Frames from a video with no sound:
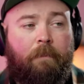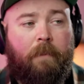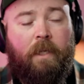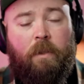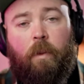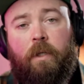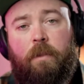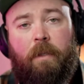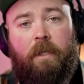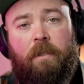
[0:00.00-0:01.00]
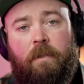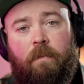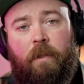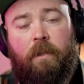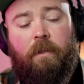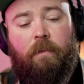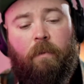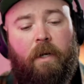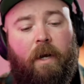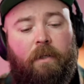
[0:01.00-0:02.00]
It's worse because we're
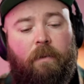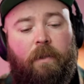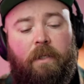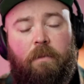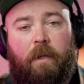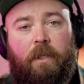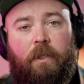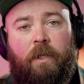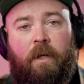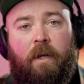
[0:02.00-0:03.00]
not doing as much